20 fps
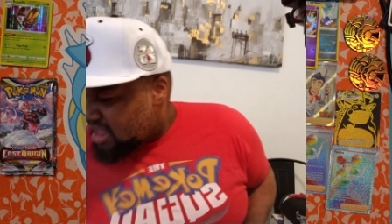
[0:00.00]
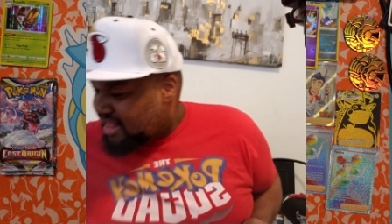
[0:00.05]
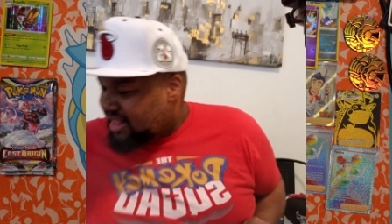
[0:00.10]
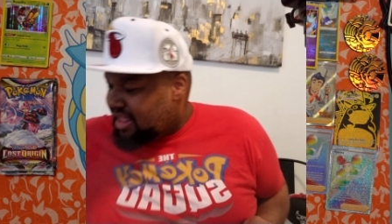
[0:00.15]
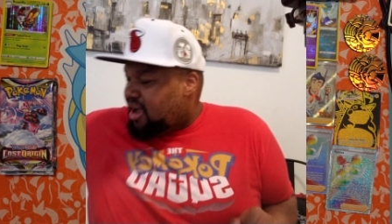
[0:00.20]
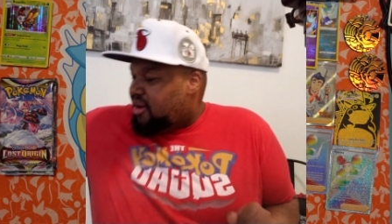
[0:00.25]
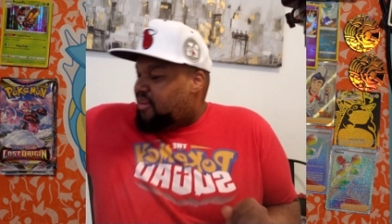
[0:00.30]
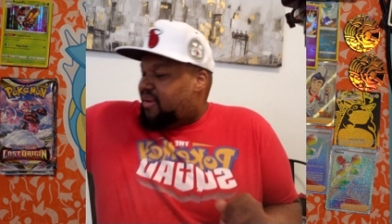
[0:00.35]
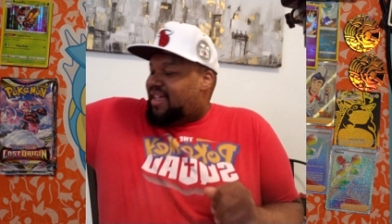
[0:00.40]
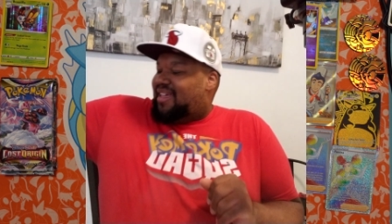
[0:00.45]

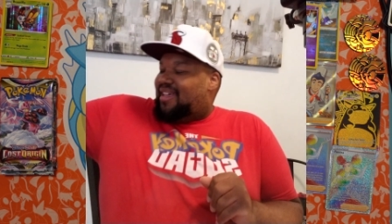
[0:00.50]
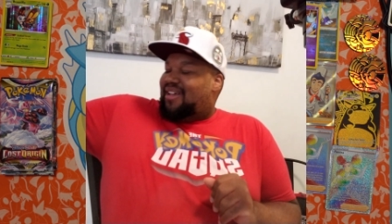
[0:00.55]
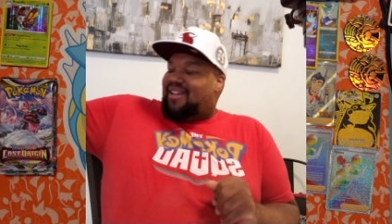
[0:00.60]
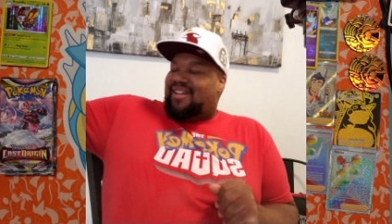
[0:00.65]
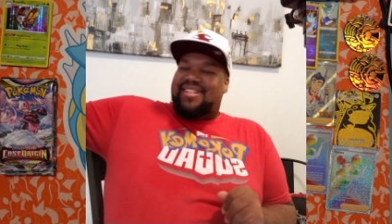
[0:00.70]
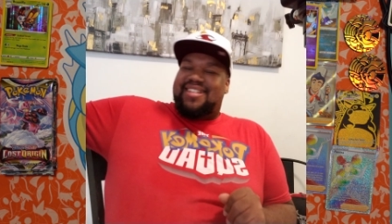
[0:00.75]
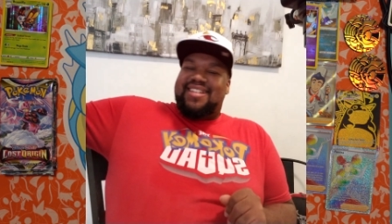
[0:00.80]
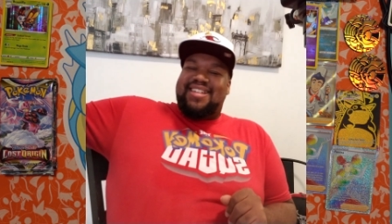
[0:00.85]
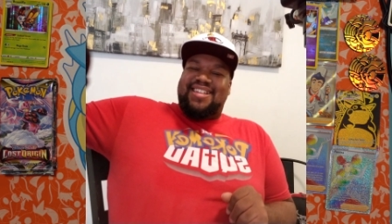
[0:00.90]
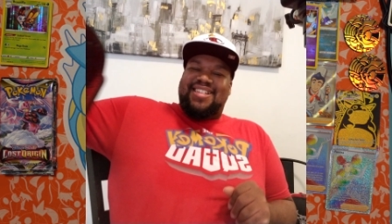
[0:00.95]
There we go.
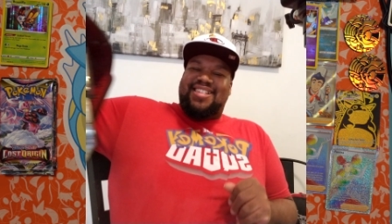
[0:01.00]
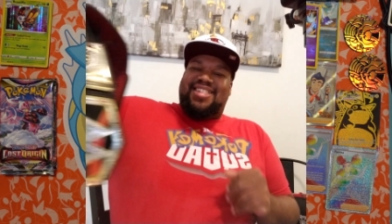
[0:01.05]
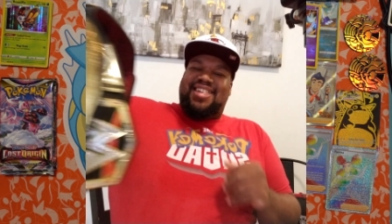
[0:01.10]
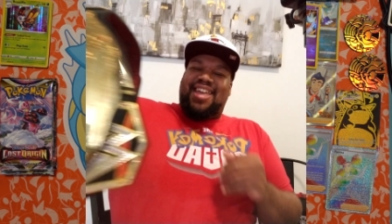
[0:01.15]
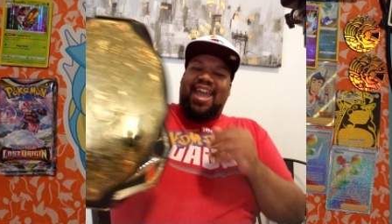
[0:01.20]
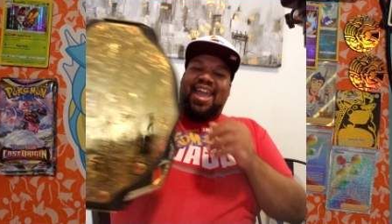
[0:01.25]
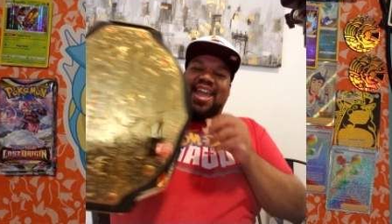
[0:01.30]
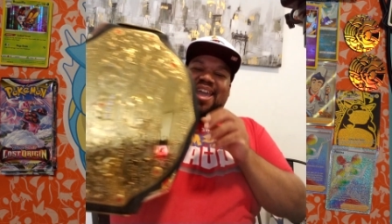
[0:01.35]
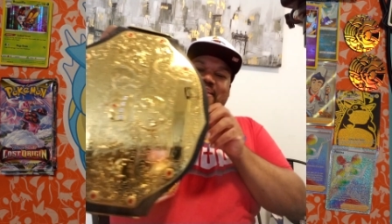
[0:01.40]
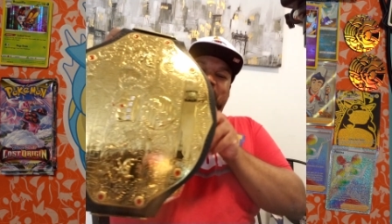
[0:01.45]

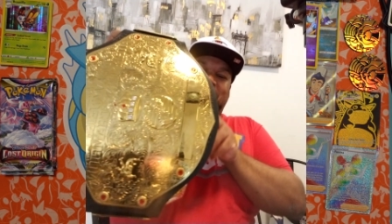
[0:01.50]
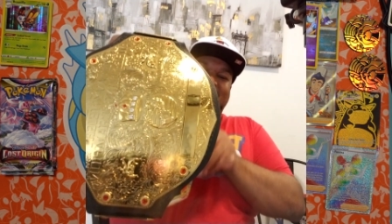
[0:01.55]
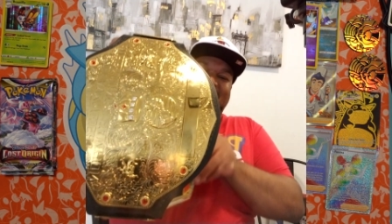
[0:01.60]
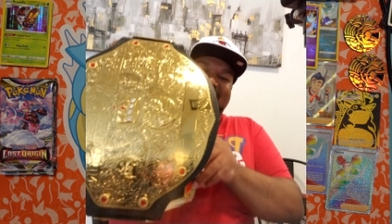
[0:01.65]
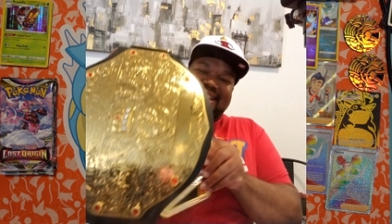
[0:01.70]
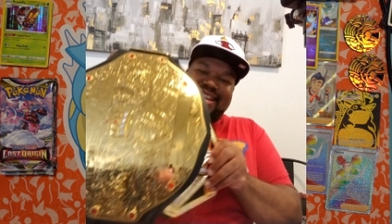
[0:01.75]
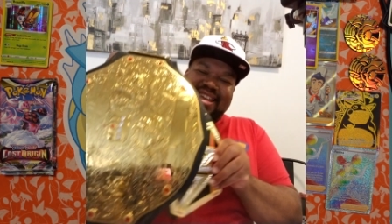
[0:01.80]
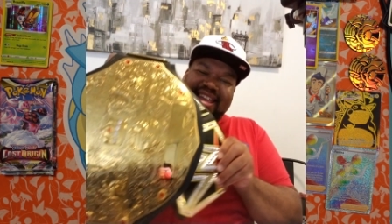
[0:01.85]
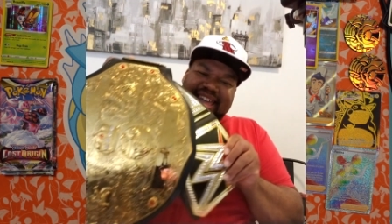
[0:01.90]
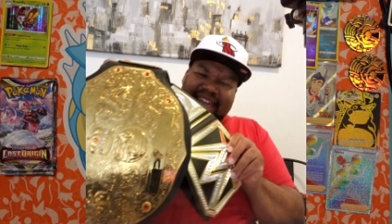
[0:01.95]

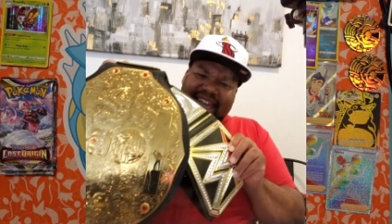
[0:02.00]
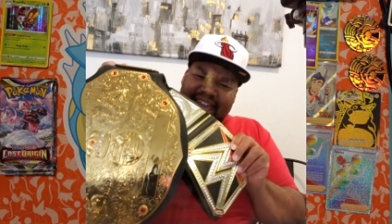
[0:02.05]
Champion